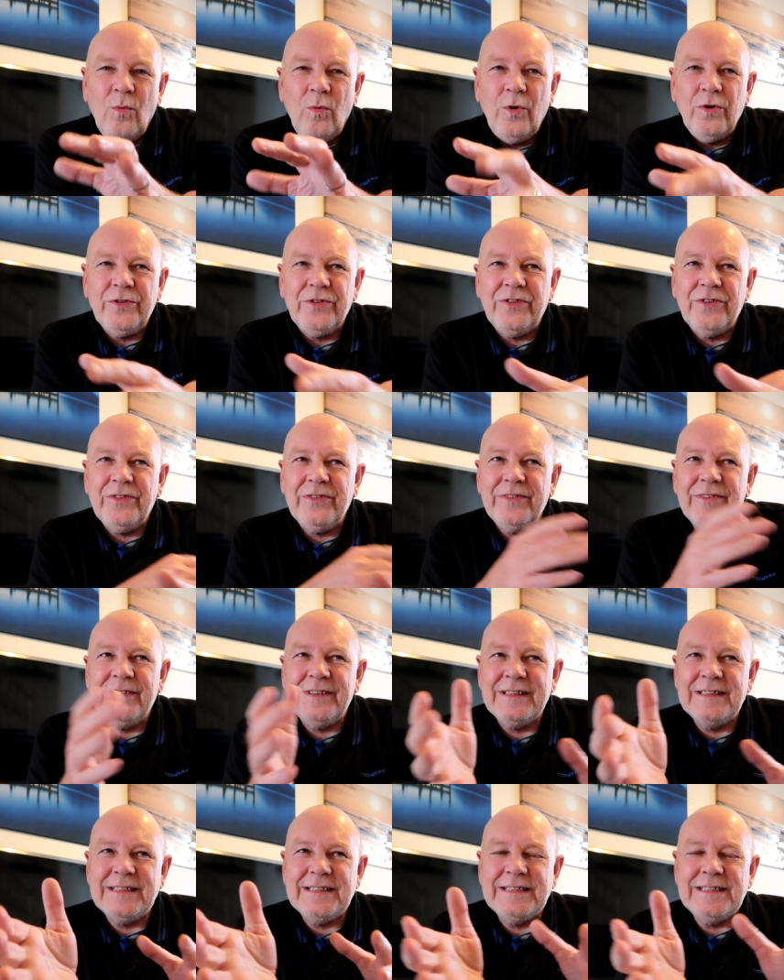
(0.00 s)
what's
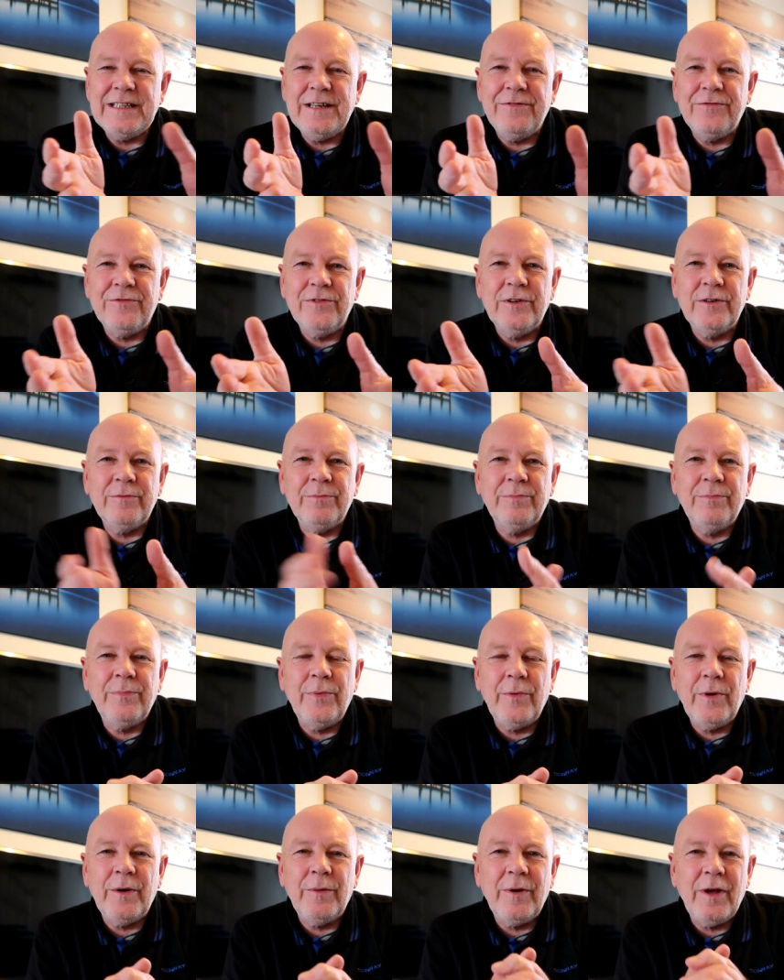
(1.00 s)
different?
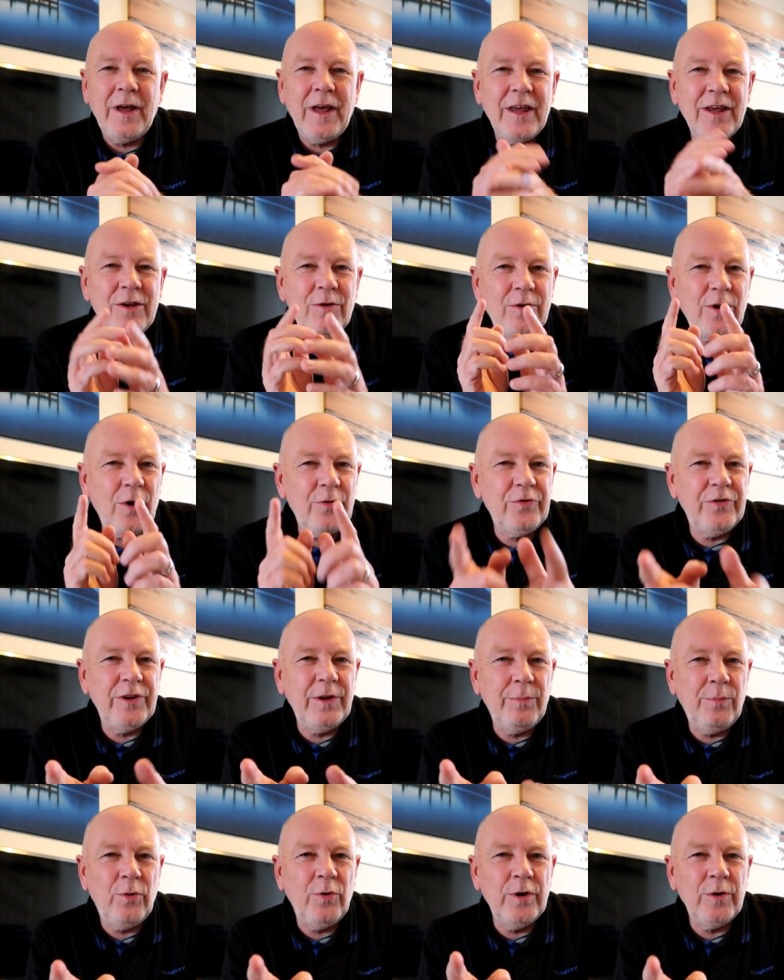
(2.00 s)
You go to
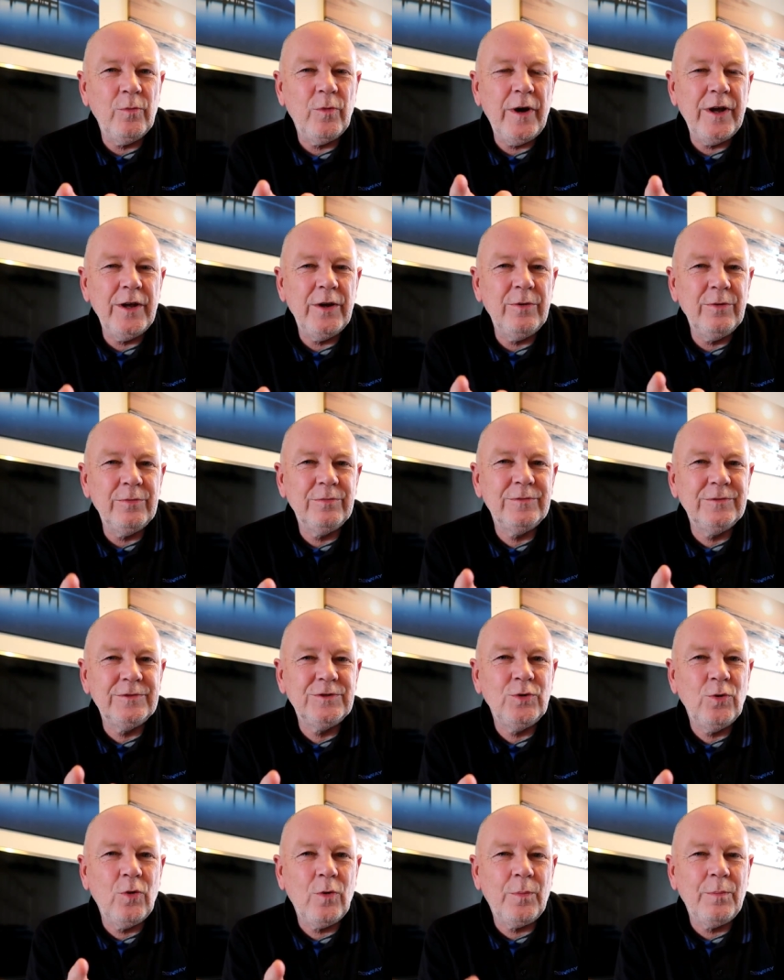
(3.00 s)
the point where you
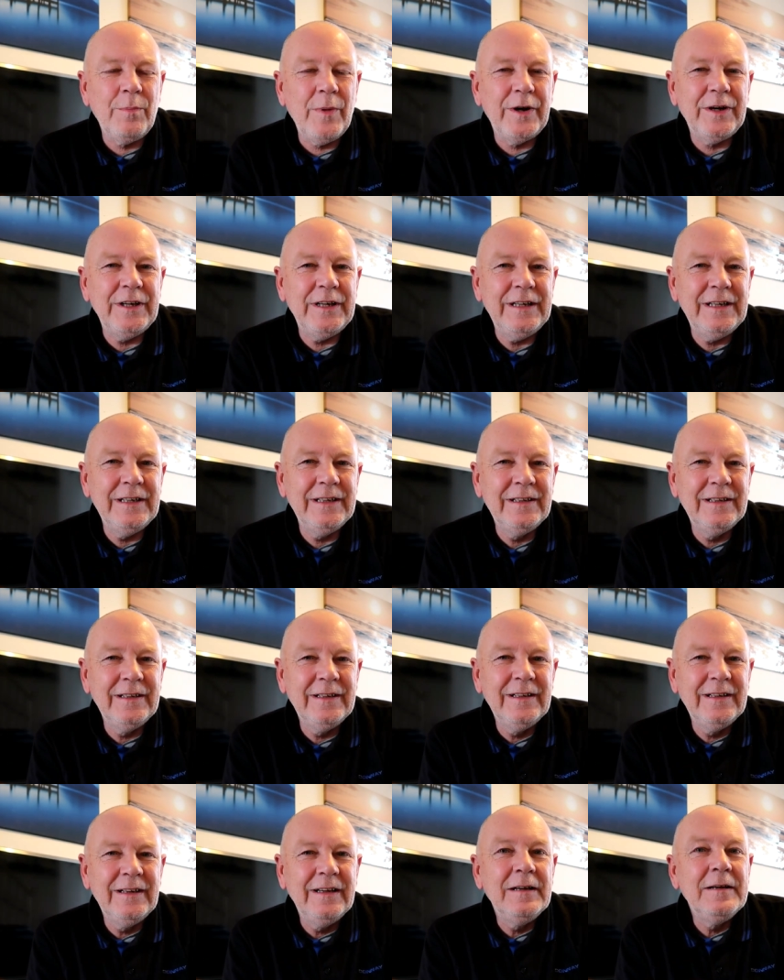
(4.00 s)
talk money,
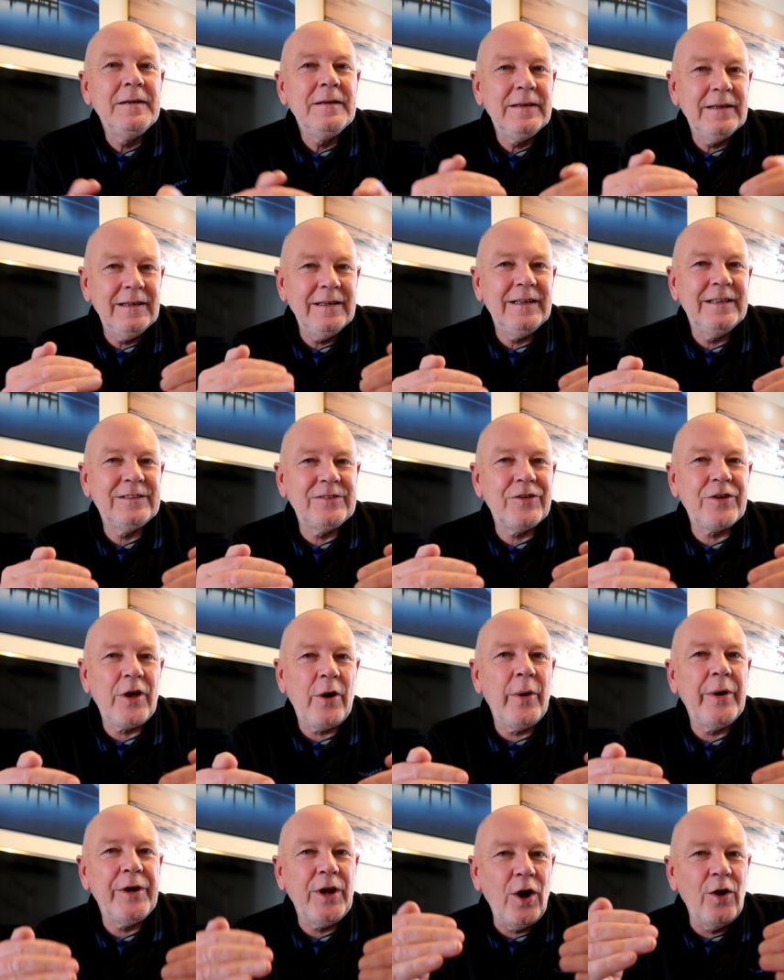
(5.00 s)
it's
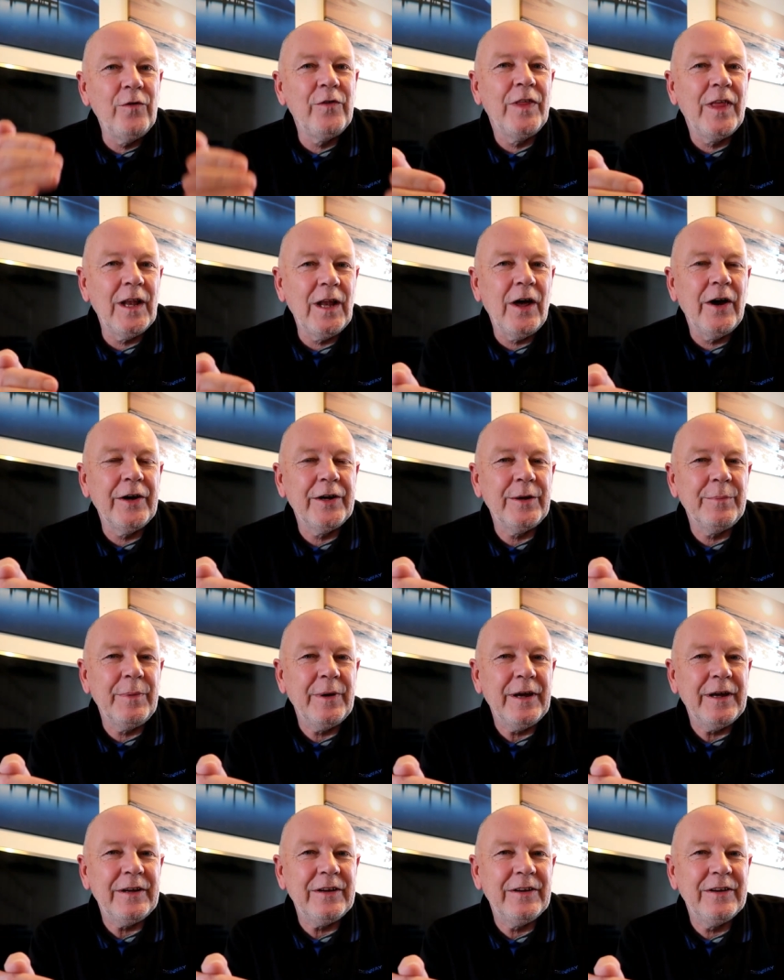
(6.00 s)
going over the line a
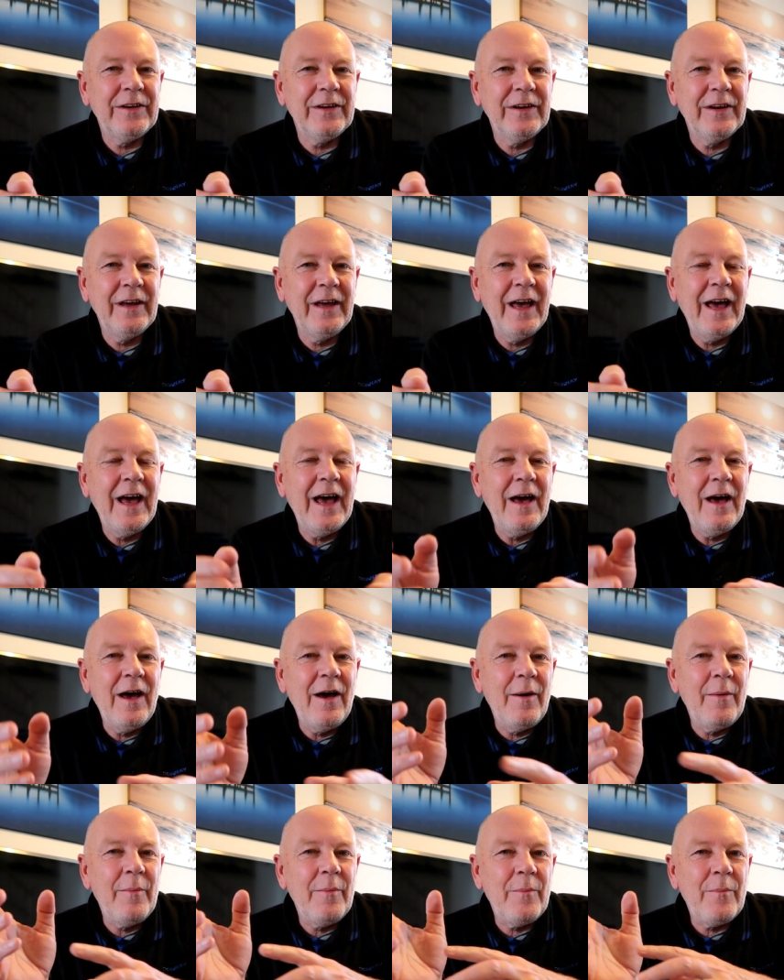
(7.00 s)
bit.
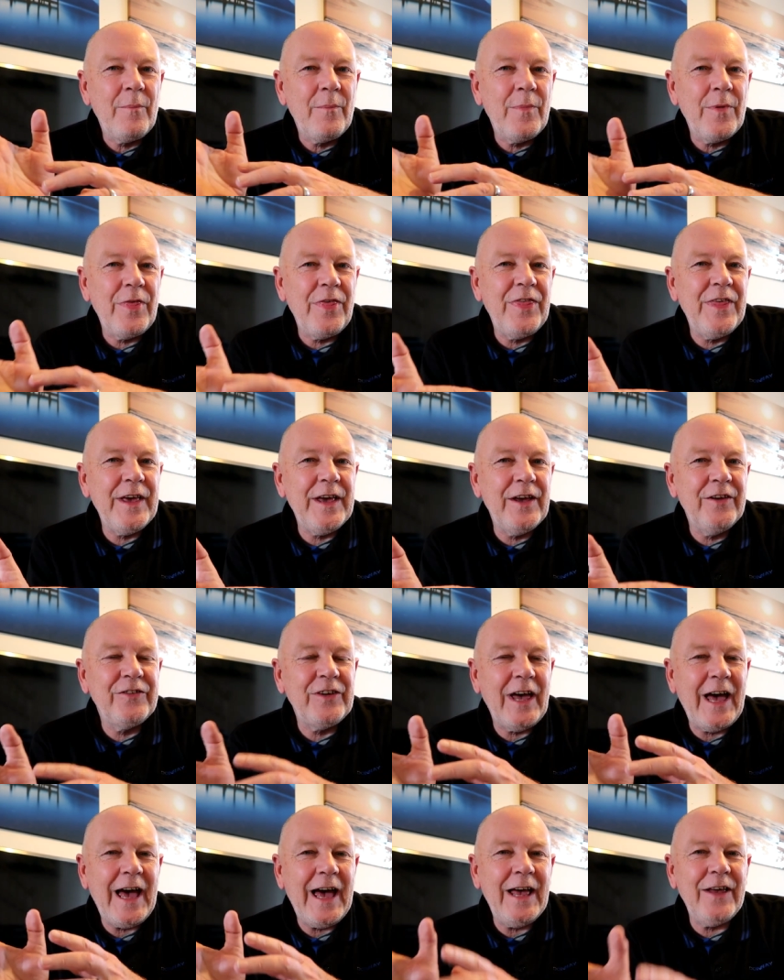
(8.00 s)
But the thing
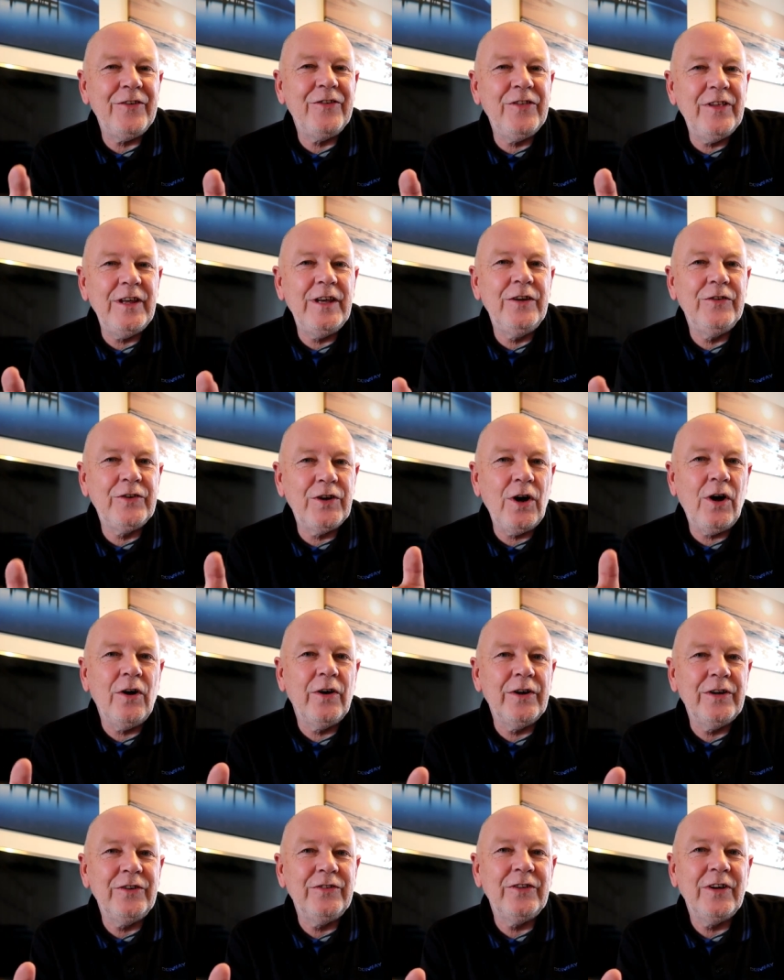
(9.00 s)
is, as these
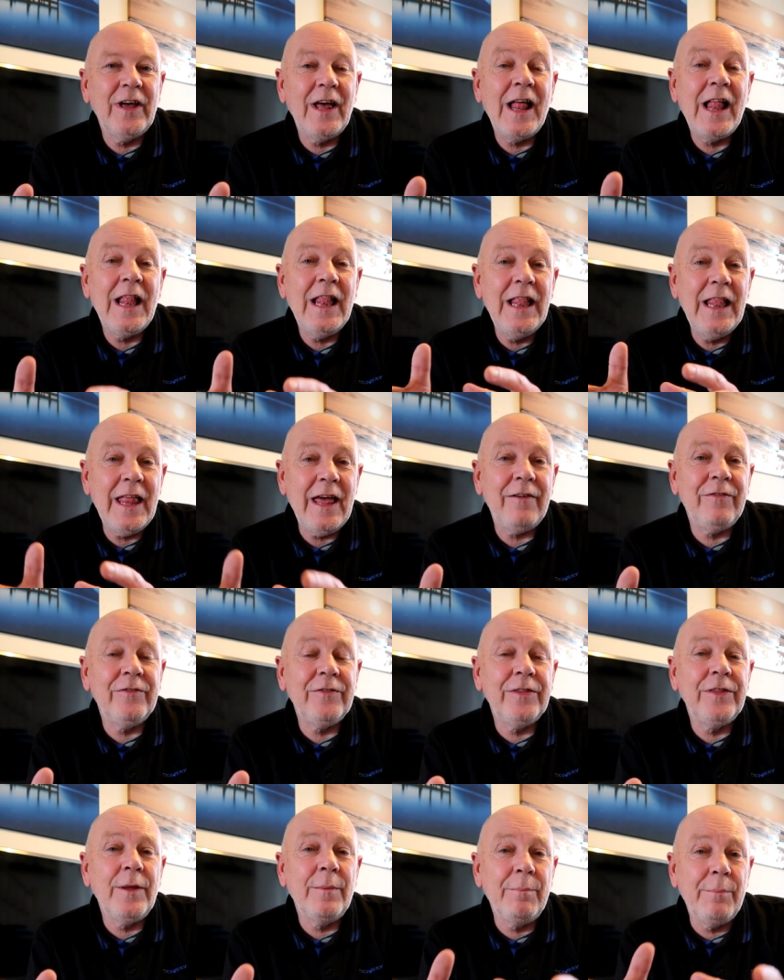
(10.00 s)
guys
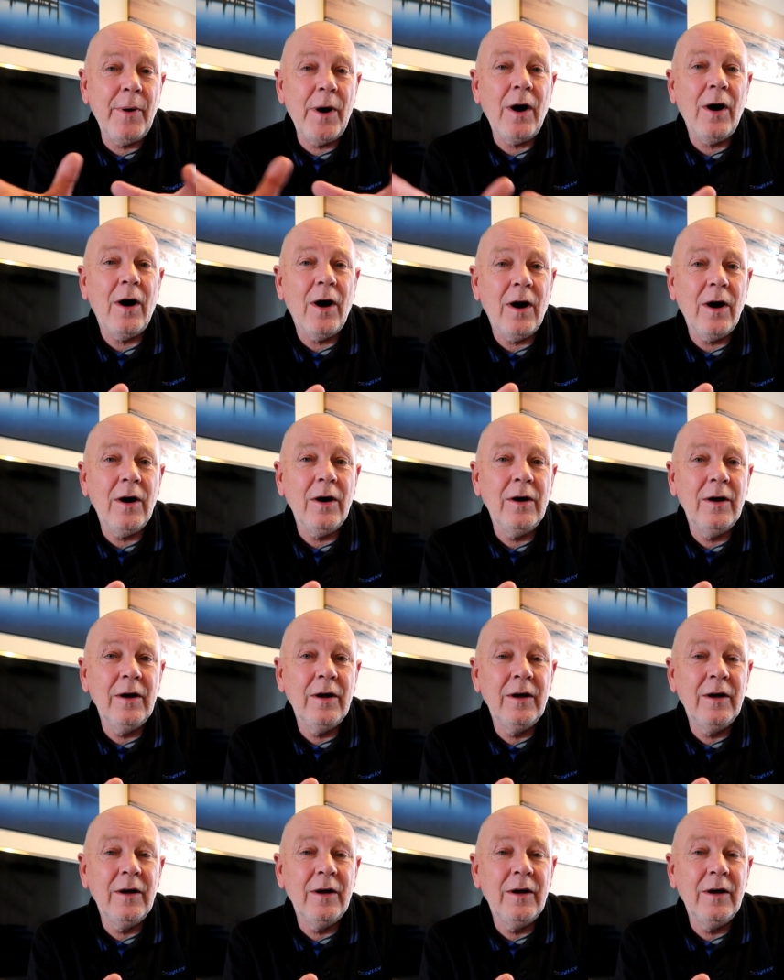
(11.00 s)
left the bar,